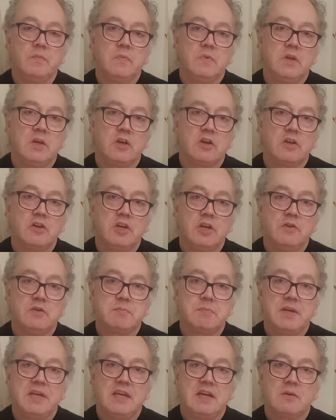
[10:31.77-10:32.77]
you could use
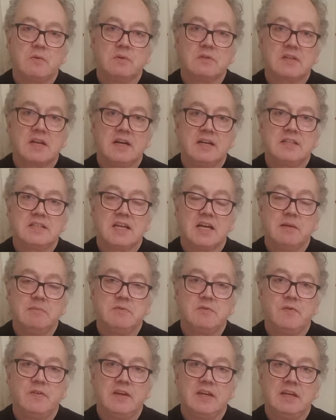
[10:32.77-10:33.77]
P equals I
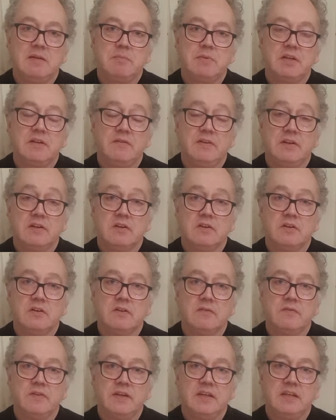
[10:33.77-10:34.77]
times V, but if you don't
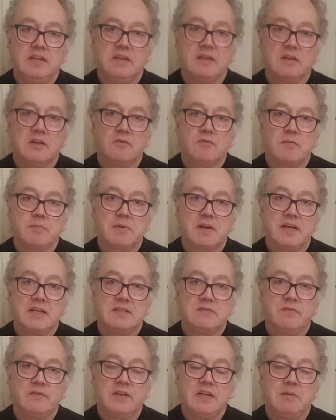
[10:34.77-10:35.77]
know V, you could
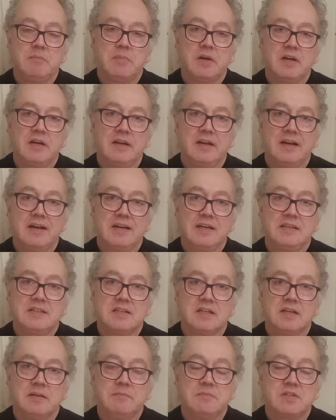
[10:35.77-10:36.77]
replace V by I
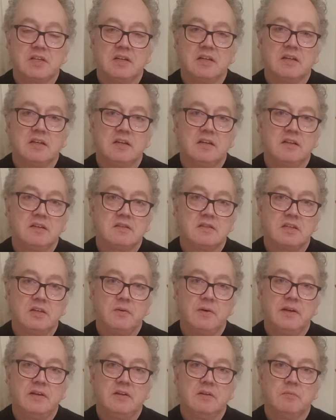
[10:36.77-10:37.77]
times R. So
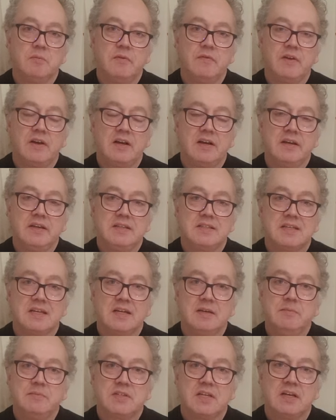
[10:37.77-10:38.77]
you end up with I
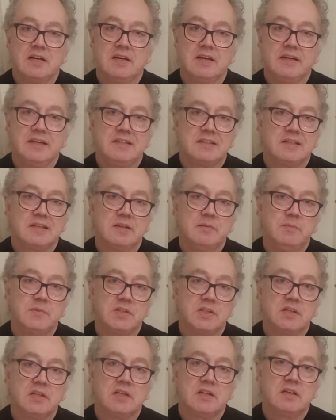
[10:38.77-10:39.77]
times
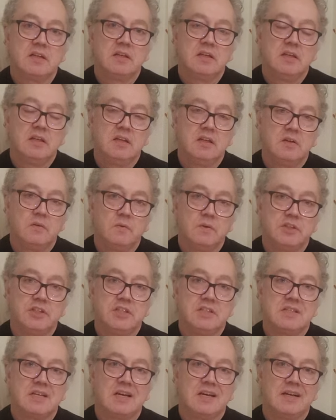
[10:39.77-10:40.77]
R, which
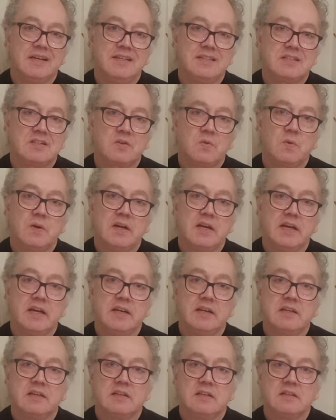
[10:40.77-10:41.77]
is I
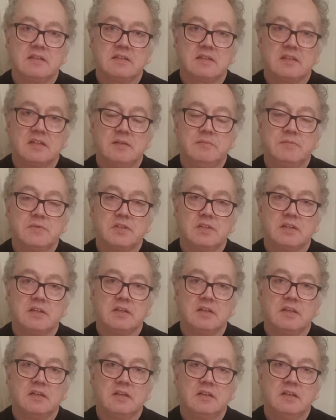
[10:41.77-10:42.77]
squared times R.